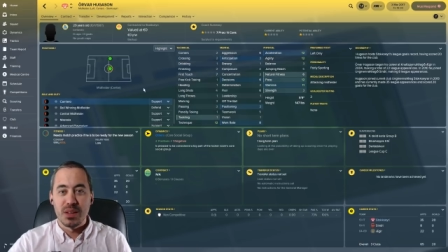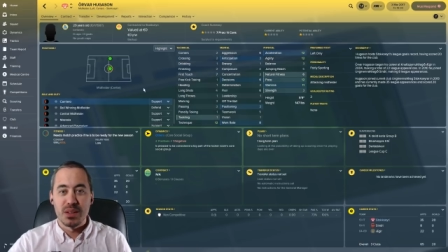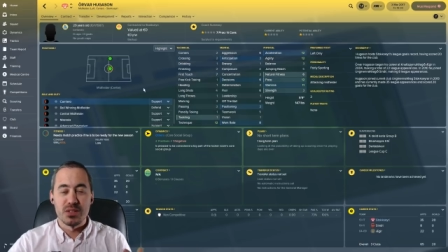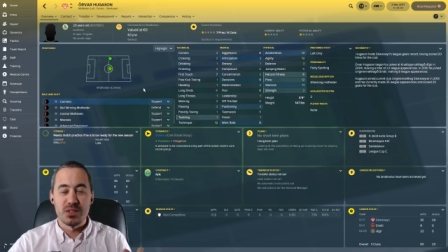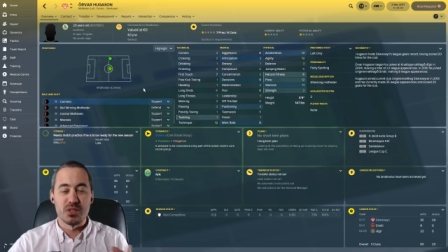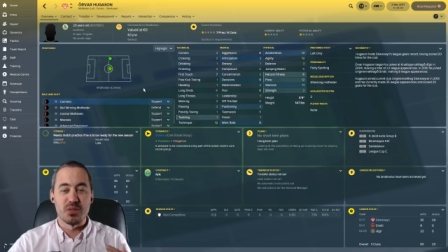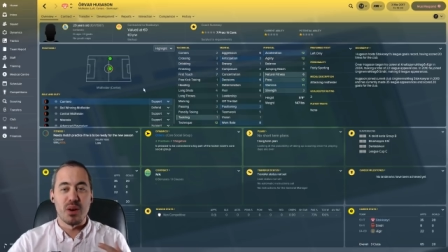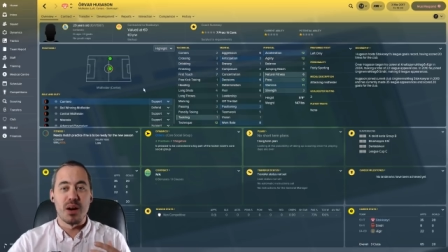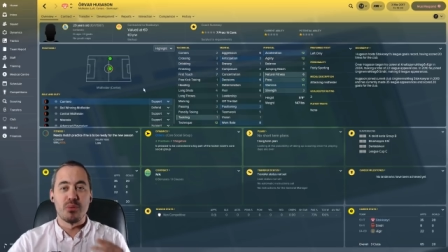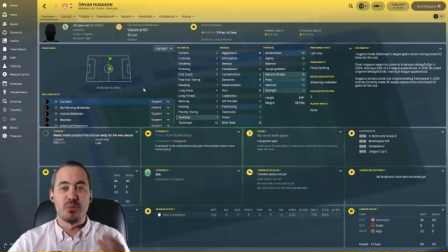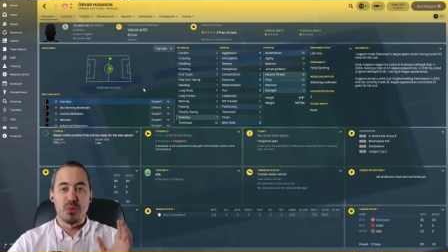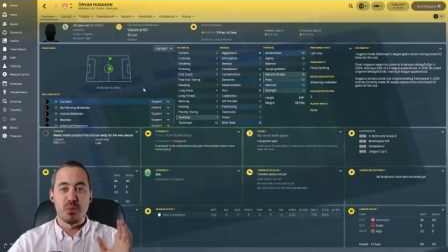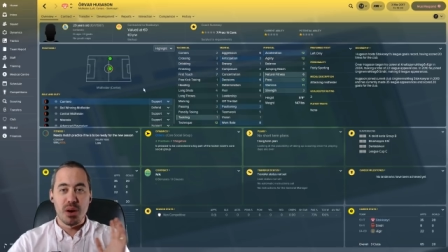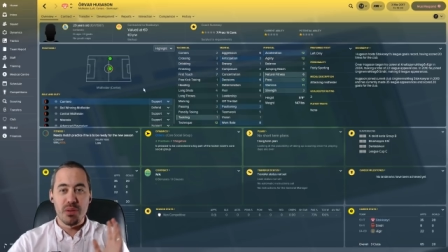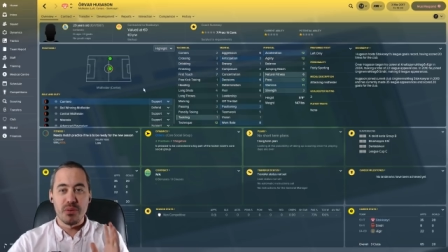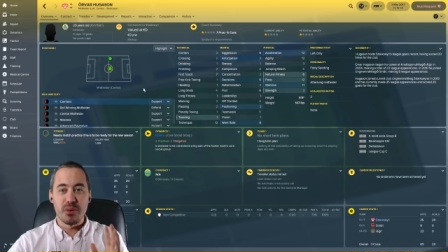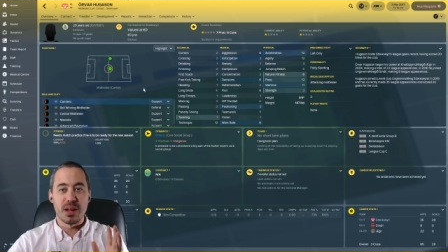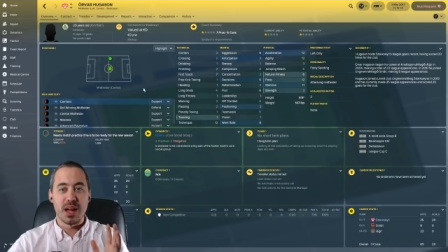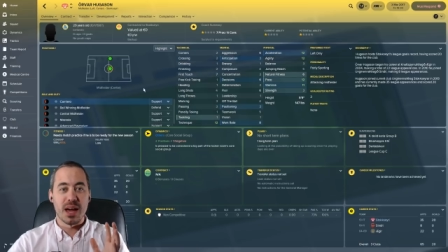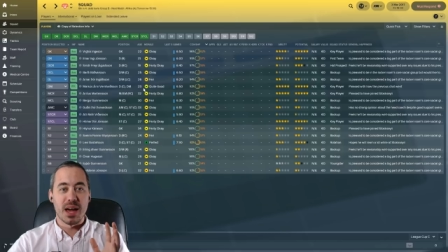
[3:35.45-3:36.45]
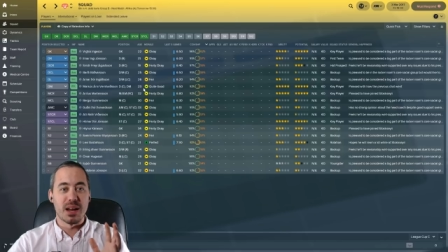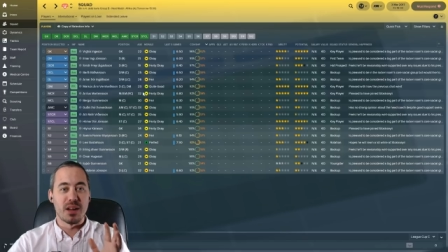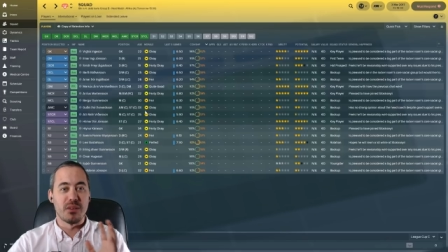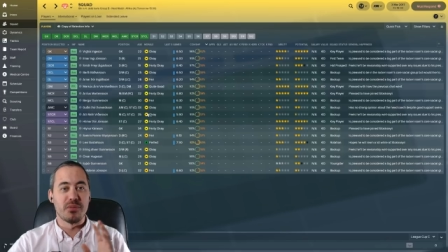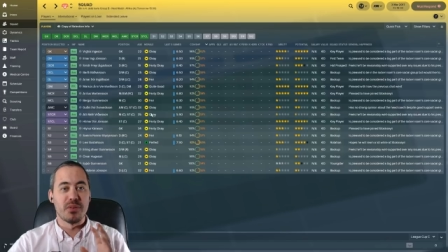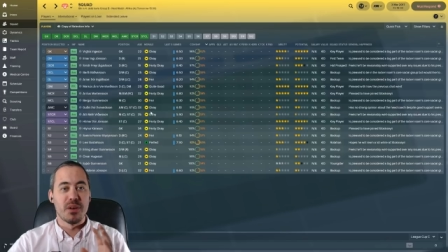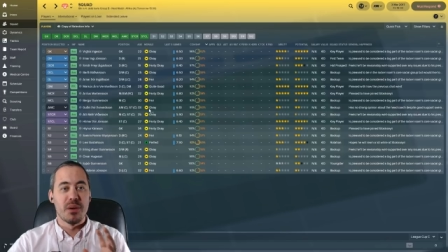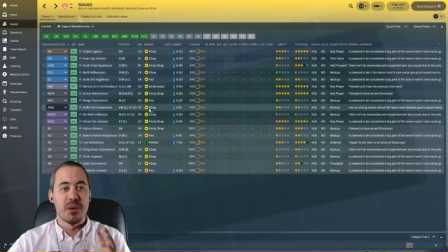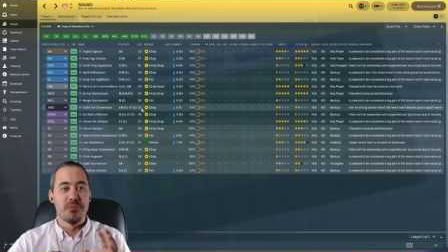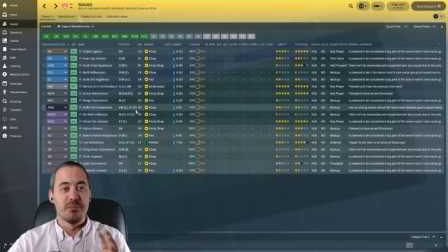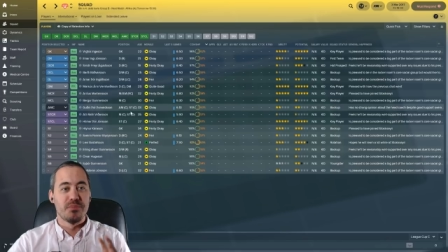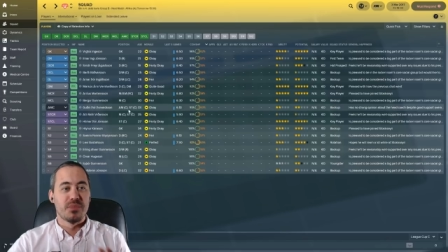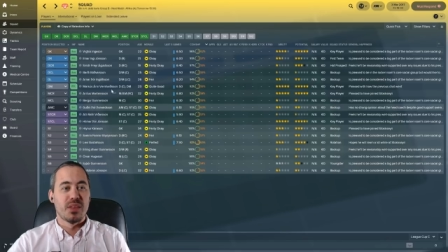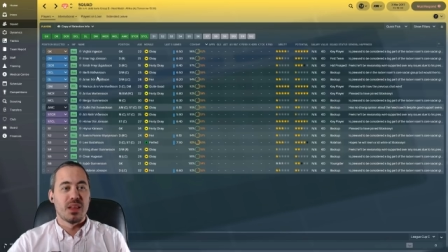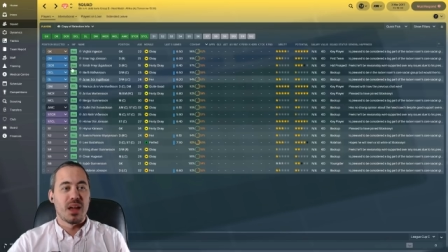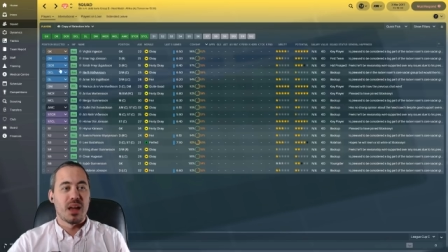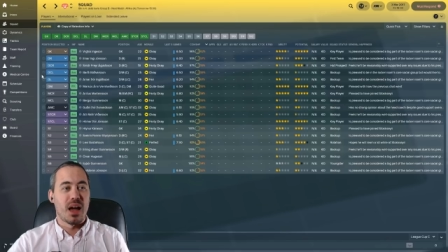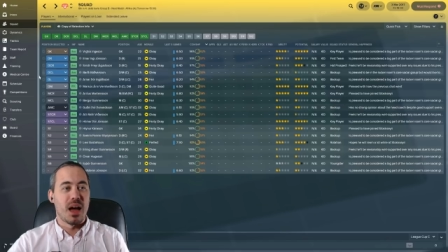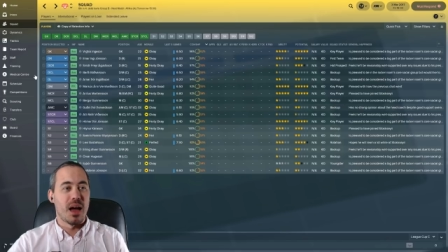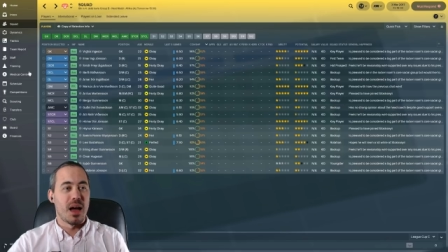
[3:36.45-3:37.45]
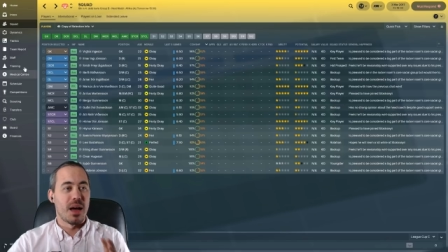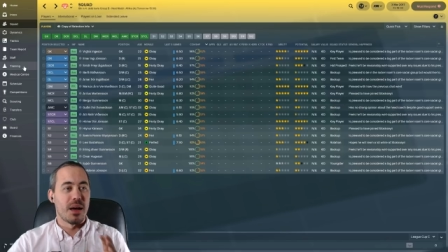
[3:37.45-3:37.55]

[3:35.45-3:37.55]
So I'd rather kind of I-